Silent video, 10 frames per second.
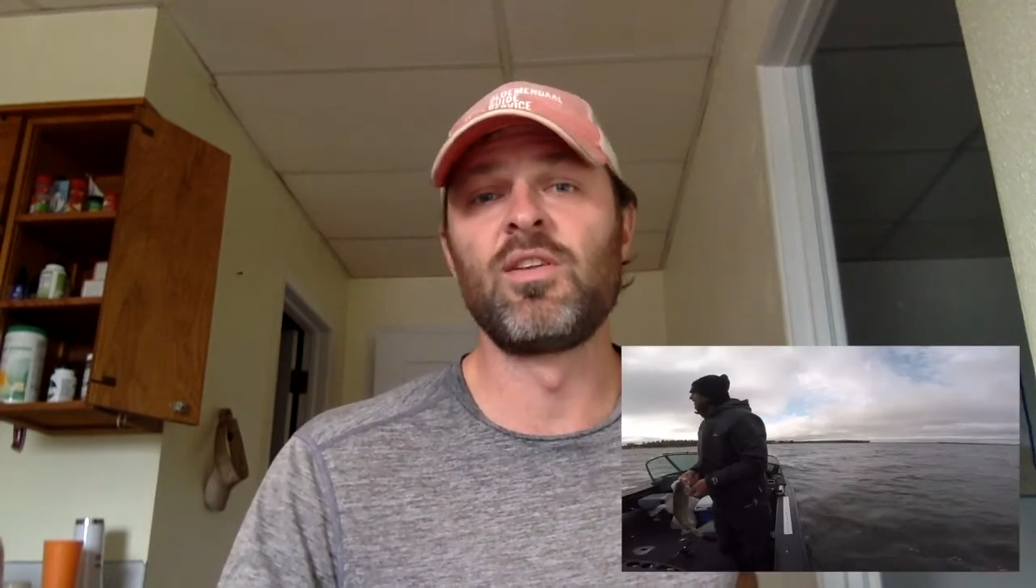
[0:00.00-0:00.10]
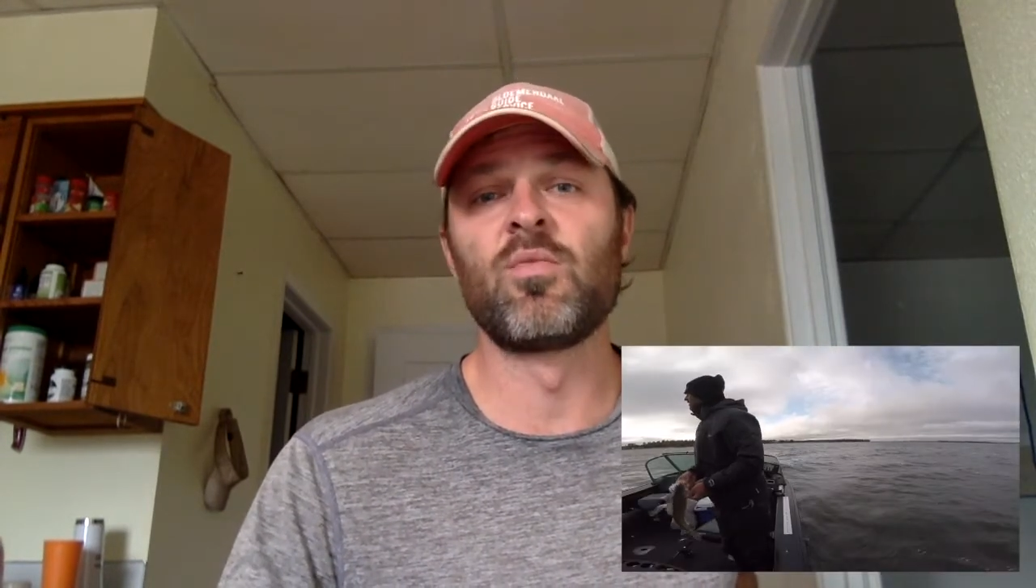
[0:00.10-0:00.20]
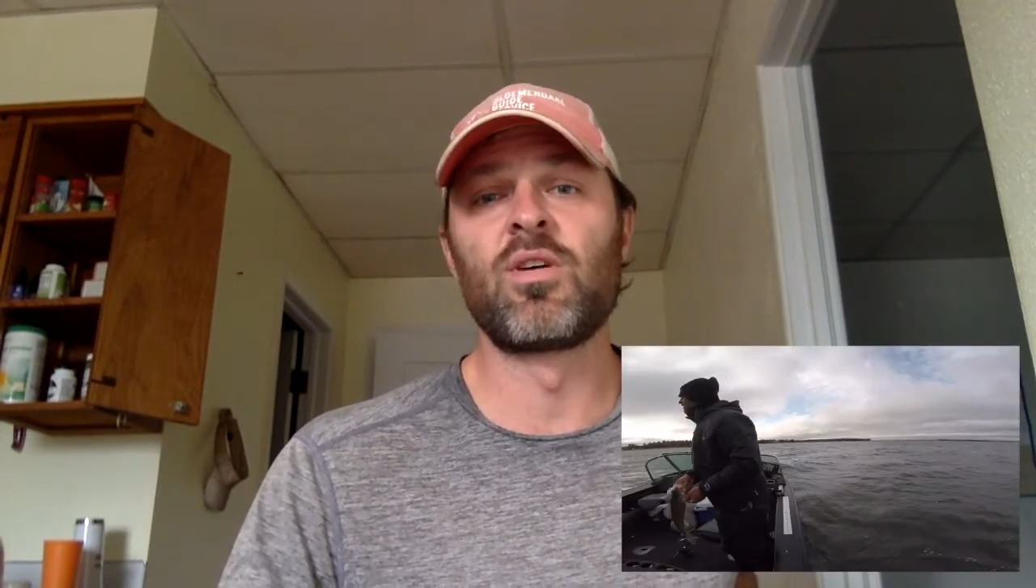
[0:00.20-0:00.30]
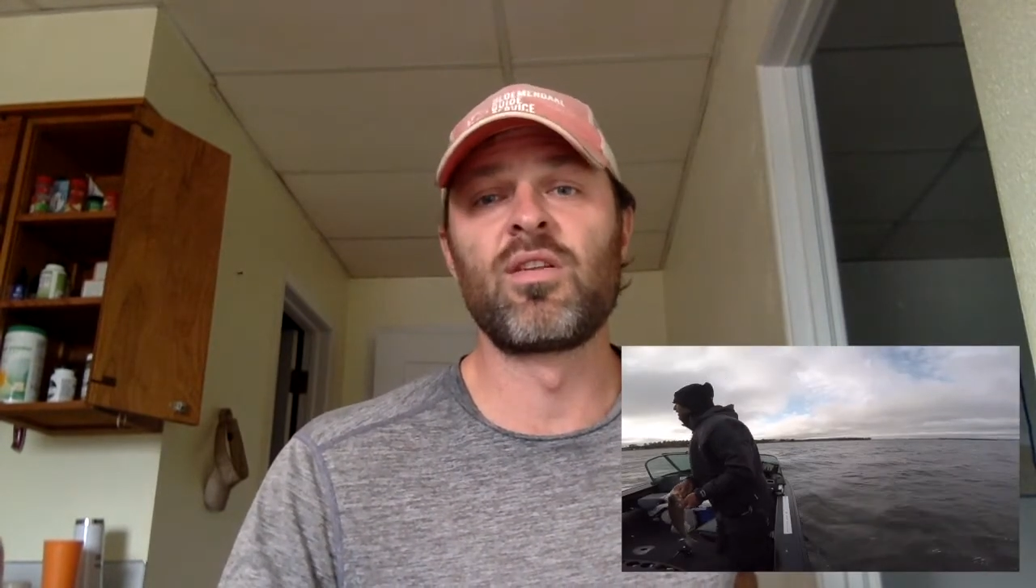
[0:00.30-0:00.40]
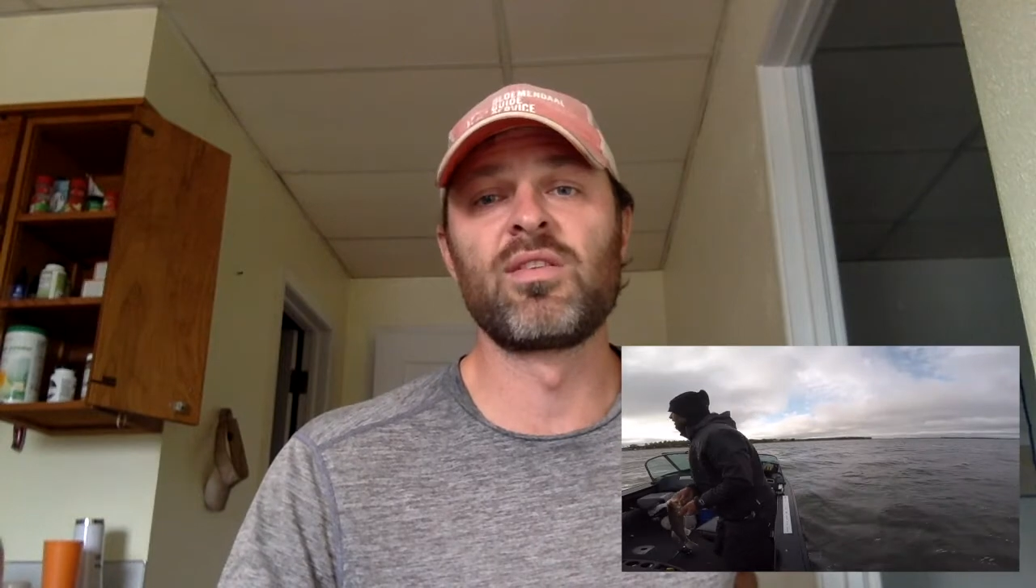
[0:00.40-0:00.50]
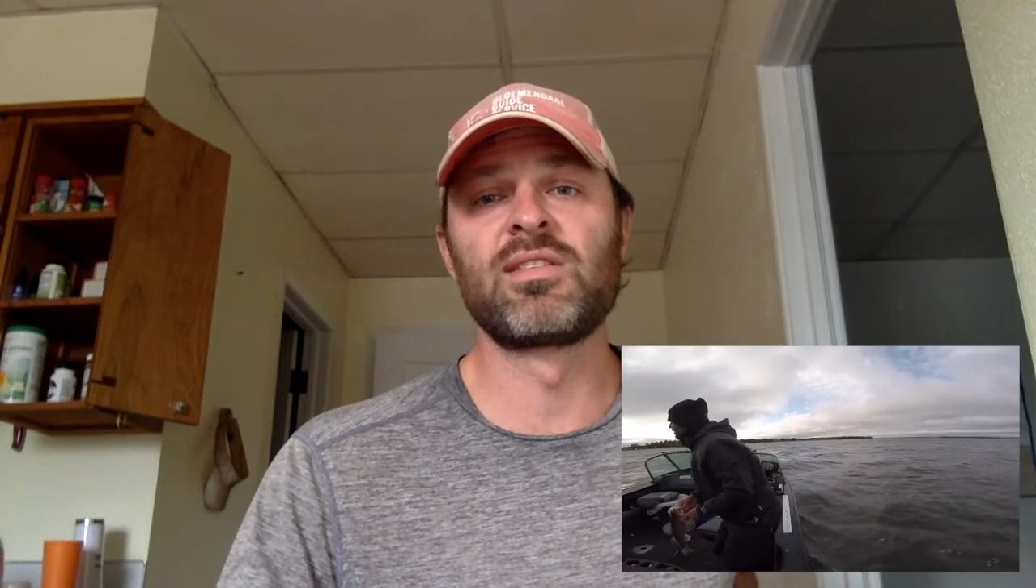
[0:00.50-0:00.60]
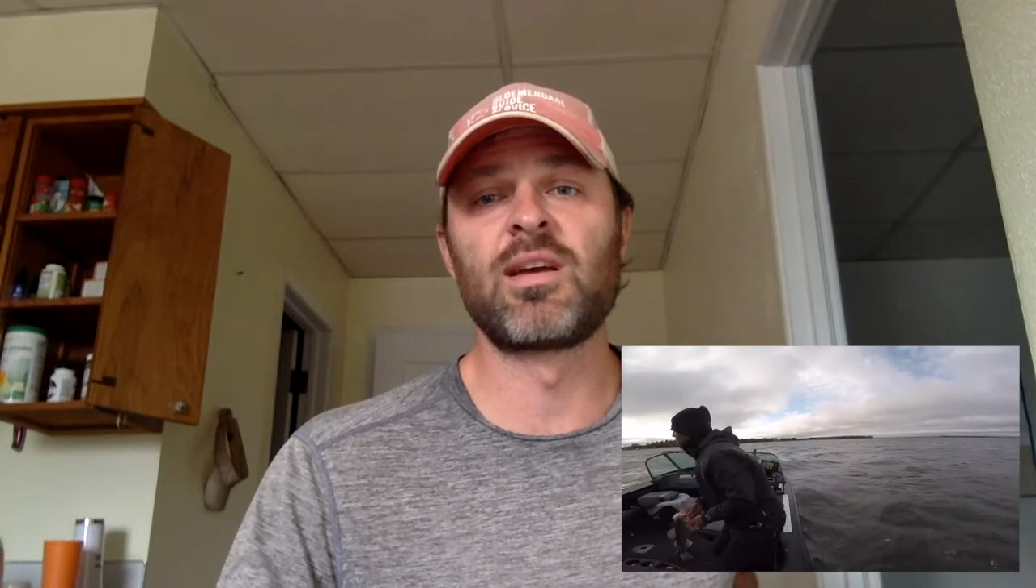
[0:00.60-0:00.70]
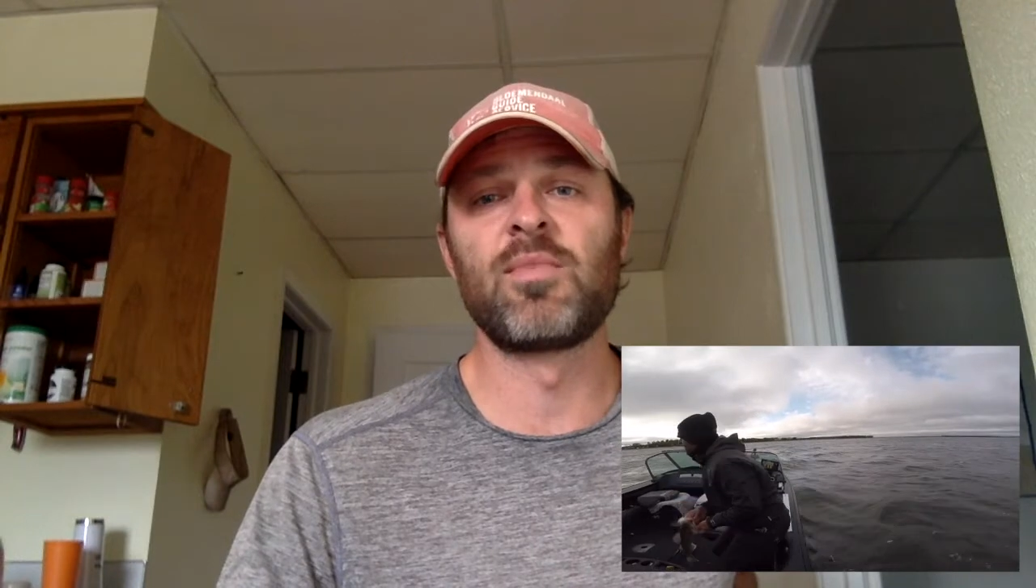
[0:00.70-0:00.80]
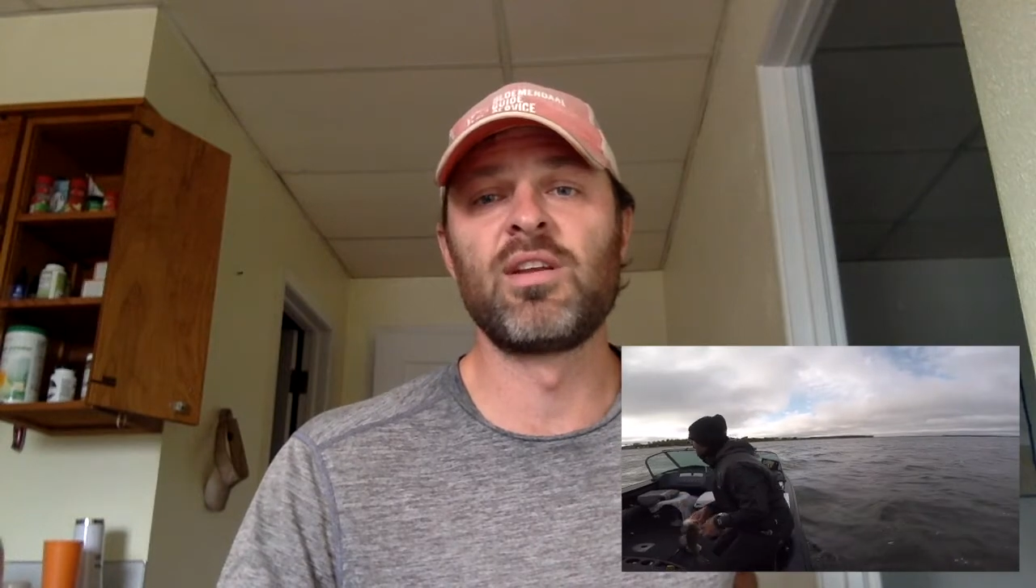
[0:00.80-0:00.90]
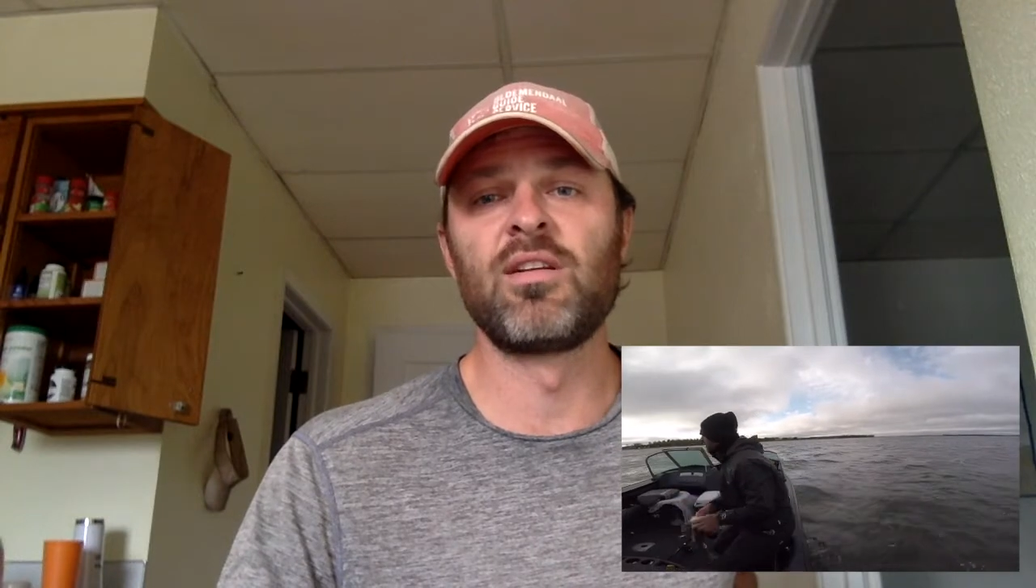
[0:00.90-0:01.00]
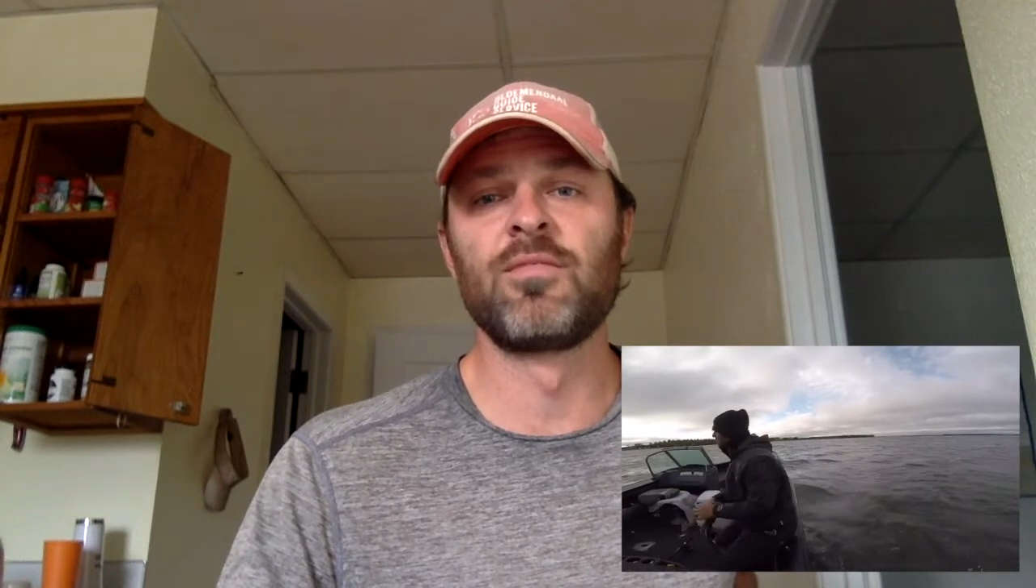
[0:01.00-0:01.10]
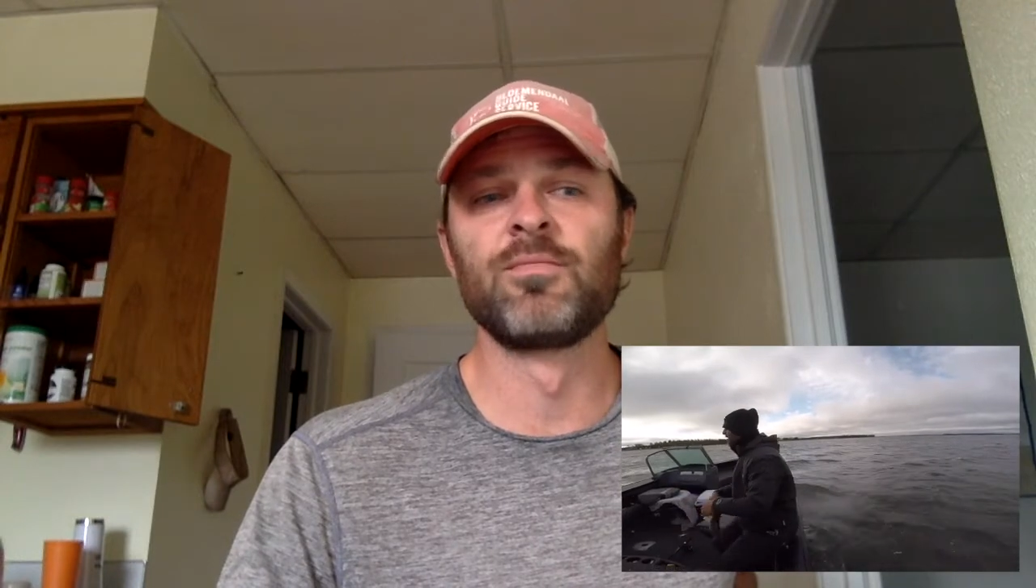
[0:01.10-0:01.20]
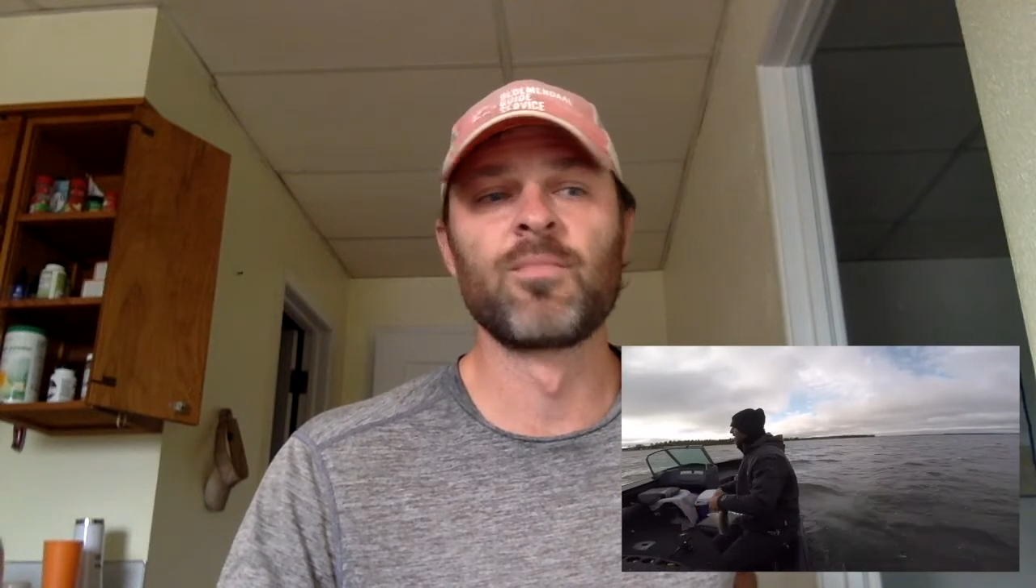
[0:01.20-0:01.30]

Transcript: of water this time of year.